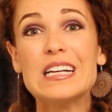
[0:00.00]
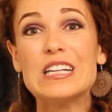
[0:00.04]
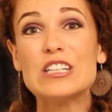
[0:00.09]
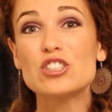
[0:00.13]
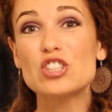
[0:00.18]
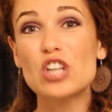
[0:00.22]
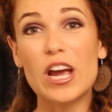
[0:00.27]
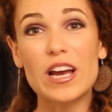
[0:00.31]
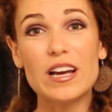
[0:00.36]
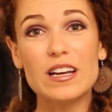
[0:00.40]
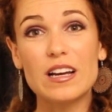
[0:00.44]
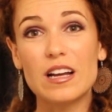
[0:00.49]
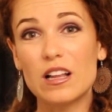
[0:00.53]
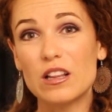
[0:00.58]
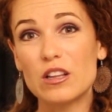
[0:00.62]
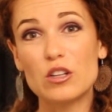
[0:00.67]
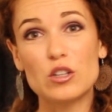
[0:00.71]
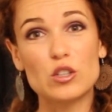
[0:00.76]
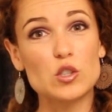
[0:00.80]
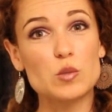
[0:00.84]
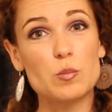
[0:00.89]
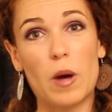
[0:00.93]
check a
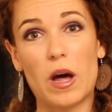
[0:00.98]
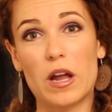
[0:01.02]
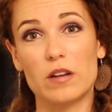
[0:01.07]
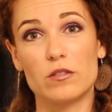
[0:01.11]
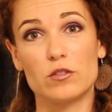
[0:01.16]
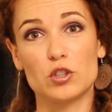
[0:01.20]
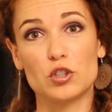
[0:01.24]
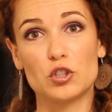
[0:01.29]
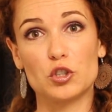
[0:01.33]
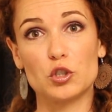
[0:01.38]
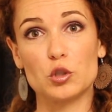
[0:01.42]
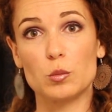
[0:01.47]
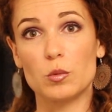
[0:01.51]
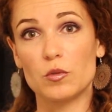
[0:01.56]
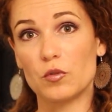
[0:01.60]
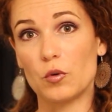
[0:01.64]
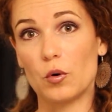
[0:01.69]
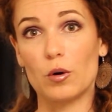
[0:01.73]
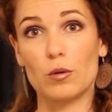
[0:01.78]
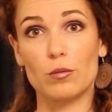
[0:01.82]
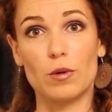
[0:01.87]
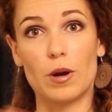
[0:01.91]
little spot of your shoe
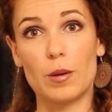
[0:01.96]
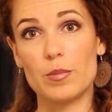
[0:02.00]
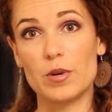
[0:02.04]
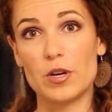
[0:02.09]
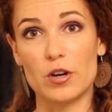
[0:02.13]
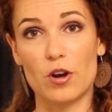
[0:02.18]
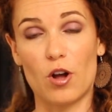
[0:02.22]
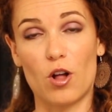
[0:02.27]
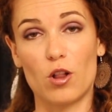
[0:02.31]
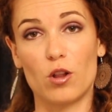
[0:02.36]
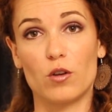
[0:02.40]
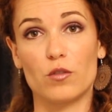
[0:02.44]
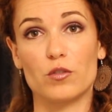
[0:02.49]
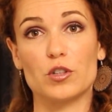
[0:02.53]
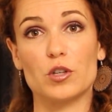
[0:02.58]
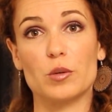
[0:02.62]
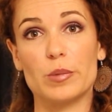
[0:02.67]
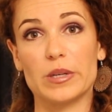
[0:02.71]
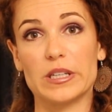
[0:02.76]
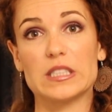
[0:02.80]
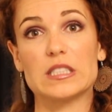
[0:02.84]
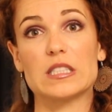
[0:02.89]
before rubbing it all over
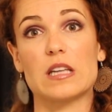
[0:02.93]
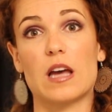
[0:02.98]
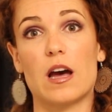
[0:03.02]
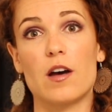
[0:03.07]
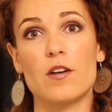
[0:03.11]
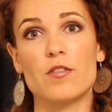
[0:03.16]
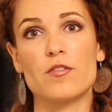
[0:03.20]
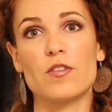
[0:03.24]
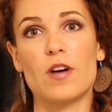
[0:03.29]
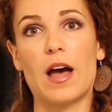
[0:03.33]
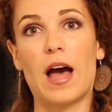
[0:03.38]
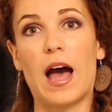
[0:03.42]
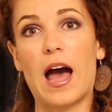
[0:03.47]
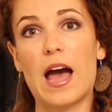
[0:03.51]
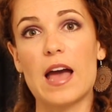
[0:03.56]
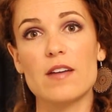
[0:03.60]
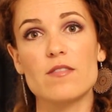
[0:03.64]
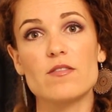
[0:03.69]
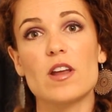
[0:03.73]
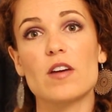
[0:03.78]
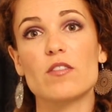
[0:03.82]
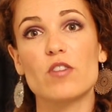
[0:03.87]
your big scuff.
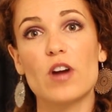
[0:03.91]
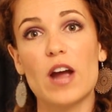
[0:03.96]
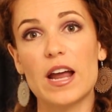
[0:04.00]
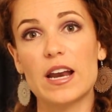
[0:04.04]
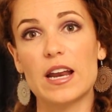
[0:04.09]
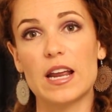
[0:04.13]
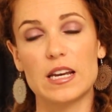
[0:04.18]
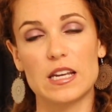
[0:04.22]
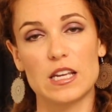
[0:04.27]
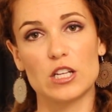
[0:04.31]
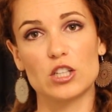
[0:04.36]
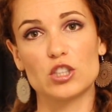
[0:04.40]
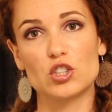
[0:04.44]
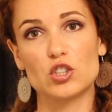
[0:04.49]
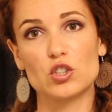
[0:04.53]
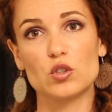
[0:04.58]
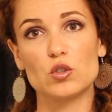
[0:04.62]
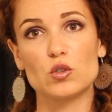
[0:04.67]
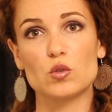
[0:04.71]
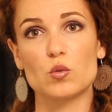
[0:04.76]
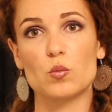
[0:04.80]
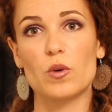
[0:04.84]
I've never had any
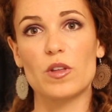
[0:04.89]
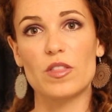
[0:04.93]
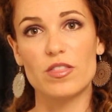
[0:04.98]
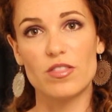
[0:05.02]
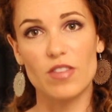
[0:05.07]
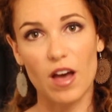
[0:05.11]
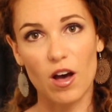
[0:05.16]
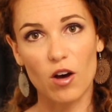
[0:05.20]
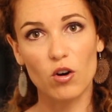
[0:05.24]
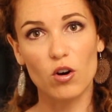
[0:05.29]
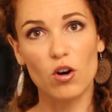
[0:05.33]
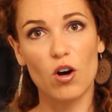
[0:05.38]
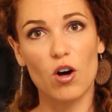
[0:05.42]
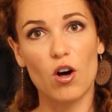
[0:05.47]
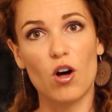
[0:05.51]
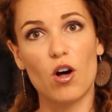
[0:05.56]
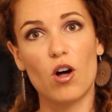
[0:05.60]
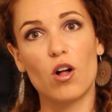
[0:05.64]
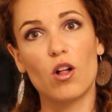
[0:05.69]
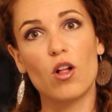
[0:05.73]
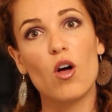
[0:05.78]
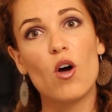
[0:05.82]
issues with the
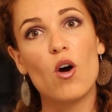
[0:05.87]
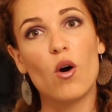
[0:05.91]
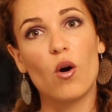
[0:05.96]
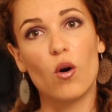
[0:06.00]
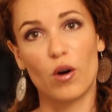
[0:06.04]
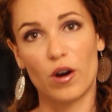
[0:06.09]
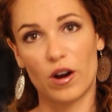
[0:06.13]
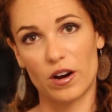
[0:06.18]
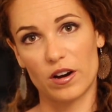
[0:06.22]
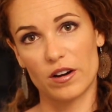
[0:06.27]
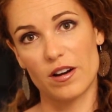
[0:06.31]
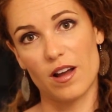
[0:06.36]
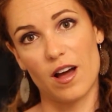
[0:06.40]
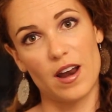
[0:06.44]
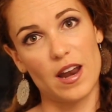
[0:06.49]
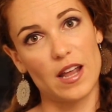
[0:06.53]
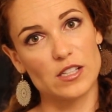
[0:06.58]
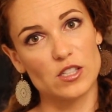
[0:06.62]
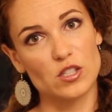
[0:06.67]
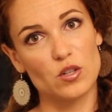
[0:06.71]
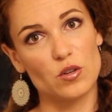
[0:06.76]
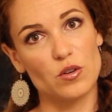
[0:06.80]
alcohol or
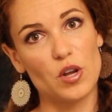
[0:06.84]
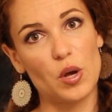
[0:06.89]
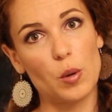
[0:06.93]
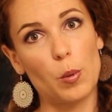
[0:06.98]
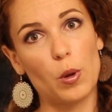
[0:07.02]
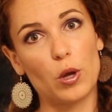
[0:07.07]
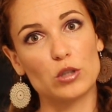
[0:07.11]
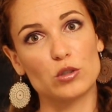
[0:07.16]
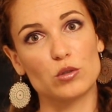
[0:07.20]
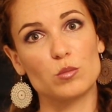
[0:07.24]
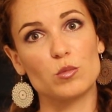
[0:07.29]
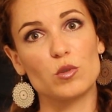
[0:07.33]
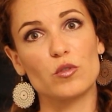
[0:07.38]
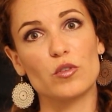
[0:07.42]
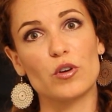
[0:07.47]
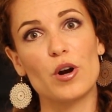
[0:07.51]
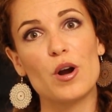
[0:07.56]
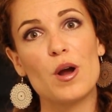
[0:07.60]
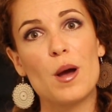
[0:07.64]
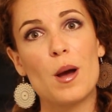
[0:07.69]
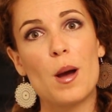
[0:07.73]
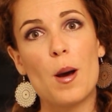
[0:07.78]
non-acetone nail polish
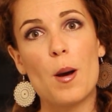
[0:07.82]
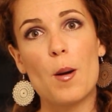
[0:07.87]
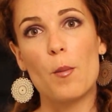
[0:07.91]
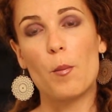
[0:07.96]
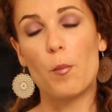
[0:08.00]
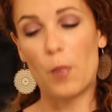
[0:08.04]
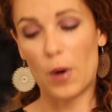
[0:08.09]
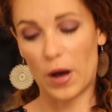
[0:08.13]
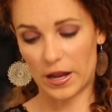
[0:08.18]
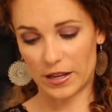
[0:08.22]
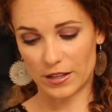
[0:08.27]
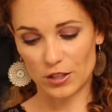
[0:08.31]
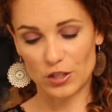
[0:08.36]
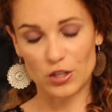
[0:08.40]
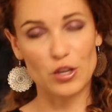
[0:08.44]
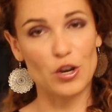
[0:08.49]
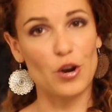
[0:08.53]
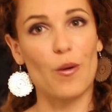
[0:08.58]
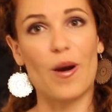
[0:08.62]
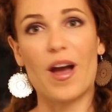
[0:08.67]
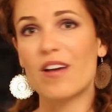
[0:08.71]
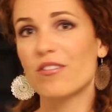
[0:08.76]
remover, but
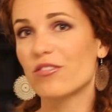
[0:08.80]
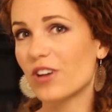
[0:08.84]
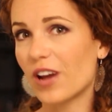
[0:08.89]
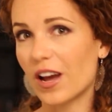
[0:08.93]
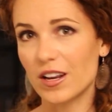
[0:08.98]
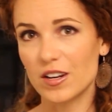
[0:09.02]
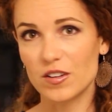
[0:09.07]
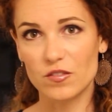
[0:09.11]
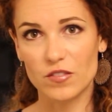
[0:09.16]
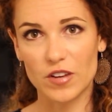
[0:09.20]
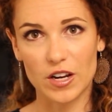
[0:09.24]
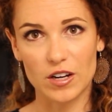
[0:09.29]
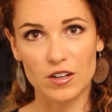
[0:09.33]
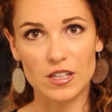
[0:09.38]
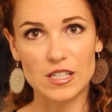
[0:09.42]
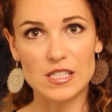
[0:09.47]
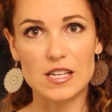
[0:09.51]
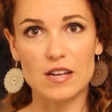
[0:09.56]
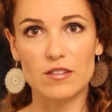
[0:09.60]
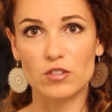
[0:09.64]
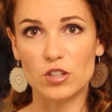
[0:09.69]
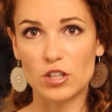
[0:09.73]
you know, every item
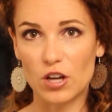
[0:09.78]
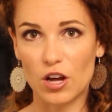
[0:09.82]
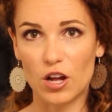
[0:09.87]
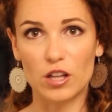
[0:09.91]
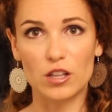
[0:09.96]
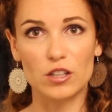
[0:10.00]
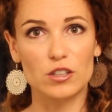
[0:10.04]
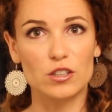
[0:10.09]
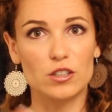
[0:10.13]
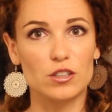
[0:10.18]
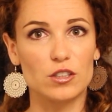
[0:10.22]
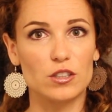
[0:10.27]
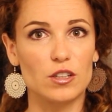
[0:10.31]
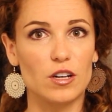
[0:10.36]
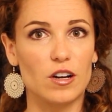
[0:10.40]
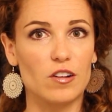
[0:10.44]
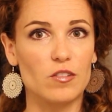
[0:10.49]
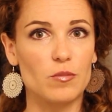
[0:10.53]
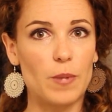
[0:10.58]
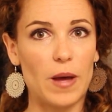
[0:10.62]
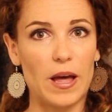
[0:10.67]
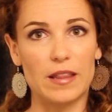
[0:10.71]
varies, every color
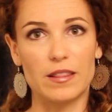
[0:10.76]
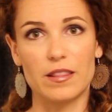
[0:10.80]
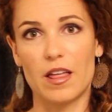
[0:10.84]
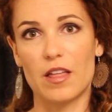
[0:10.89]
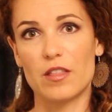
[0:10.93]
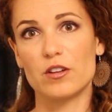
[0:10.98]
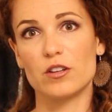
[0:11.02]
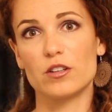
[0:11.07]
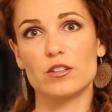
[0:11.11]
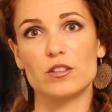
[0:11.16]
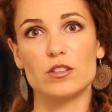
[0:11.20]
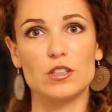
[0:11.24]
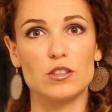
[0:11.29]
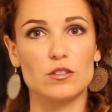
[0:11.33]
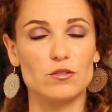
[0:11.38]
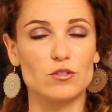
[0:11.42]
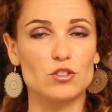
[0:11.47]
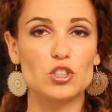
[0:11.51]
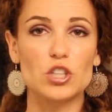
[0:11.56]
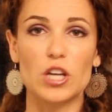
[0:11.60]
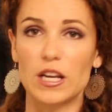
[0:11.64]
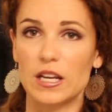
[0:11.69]
of patent leather
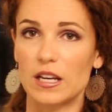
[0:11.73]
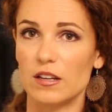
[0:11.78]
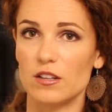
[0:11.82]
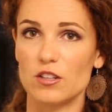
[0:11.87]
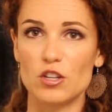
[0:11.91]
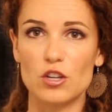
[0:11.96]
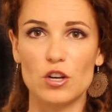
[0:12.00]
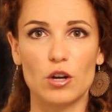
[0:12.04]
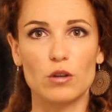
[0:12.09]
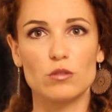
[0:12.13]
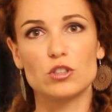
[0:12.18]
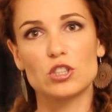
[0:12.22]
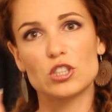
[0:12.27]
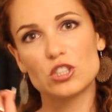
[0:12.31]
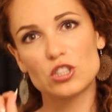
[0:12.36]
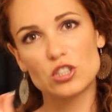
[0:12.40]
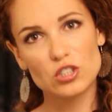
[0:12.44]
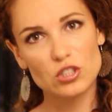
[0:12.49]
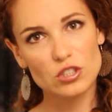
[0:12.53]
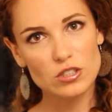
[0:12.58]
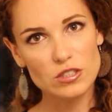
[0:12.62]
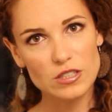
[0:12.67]
and shade, you know, just
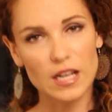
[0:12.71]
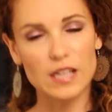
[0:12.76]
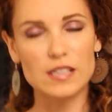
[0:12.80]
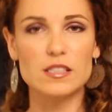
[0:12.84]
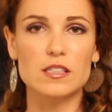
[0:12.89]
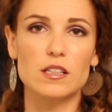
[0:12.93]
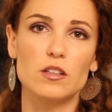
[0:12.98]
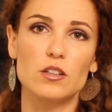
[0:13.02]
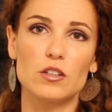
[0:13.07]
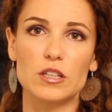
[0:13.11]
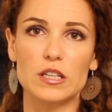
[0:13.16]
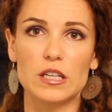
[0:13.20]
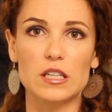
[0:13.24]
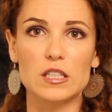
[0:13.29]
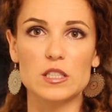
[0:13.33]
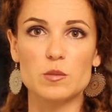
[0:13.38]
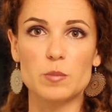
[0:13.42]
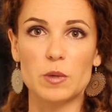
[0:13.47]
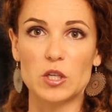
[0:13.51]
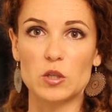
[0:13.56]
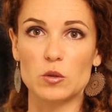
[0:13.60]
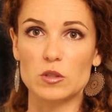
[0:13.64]
test a little
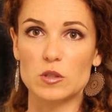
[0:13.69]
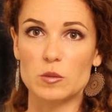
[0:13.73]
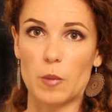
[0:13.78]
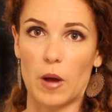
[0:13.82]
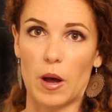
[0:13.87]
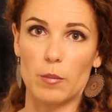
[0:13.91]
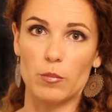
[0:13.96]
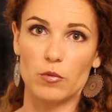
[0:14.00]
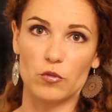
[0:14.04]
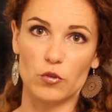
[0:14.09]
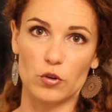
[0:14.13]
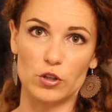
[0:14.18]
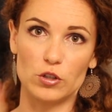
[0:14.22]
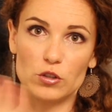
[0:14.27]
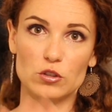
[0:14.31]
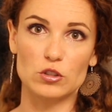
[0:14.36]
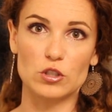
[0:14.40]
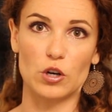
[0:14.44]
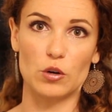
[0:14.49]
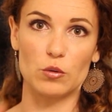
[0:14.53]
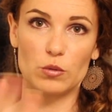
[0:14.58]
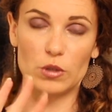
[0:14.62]
inconspicuous spot before you
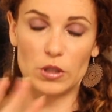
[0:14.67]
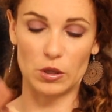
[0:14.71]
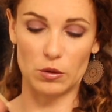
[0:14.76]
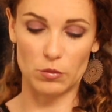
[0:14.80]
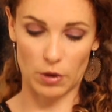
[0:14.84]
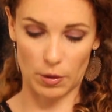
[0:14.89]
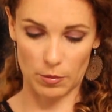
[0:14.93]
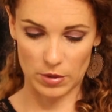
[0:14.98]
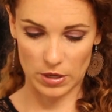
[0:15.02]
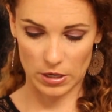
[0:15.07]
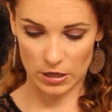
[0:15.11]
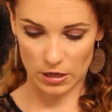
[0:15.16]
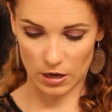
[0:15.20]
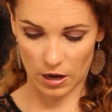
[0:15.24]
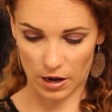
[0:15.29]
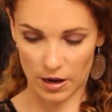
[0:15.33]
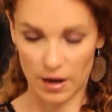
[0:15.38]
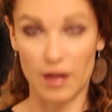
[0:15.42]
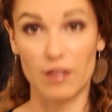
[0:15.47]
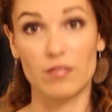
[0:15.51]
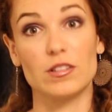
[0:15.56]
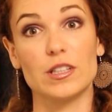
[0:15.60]
start really rubbing it
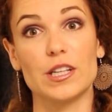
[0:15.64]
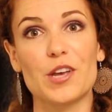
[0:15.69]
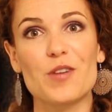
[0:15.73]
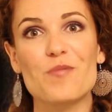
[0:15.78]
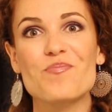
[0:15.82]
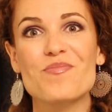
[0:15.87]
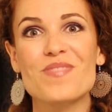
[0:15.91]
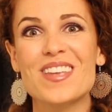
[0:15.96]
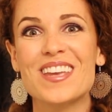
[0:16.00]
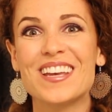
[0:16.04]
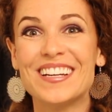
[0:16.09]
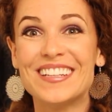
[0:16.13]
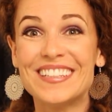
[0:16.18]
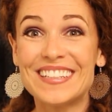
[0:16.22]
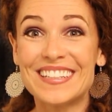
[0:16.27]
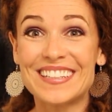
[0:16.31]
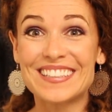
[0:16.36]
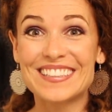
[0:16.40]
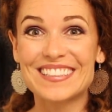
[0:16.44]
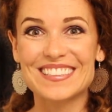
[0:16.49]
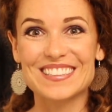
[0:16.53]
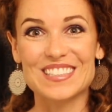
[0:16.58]
on heavily.
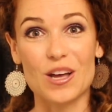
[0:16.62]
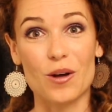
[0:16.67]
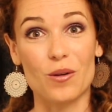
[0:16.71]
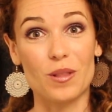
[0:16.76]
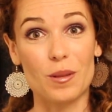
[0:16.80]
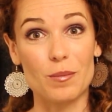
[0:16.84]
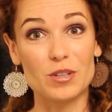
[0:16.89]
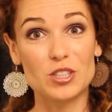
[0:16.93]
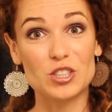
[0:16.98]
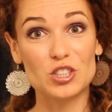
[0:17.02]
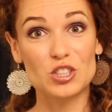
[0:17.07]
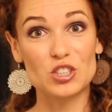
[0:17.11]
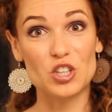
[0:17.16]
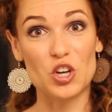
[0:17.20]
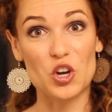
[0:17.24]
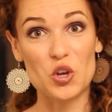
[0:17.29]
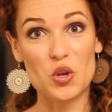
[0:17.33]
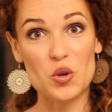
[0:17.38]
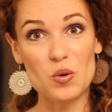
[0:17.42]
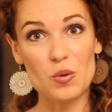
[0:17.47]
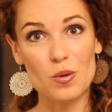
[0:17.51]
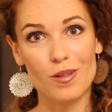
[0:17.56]
So let me just show
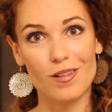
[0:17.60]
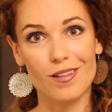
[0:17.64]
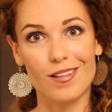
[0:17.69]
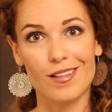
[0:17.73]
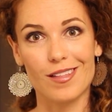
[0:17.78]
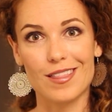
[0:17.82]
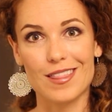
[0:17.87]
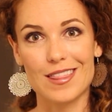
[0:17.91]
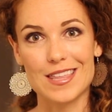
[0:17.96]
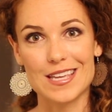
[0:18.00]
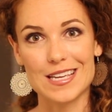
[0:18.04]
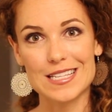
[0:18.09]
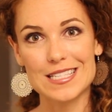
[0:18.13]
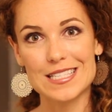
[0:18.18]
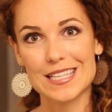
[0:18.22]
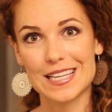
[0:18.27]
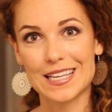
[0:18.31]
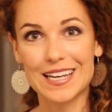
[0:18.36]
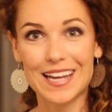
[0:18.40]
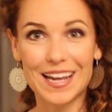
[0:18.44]
you this in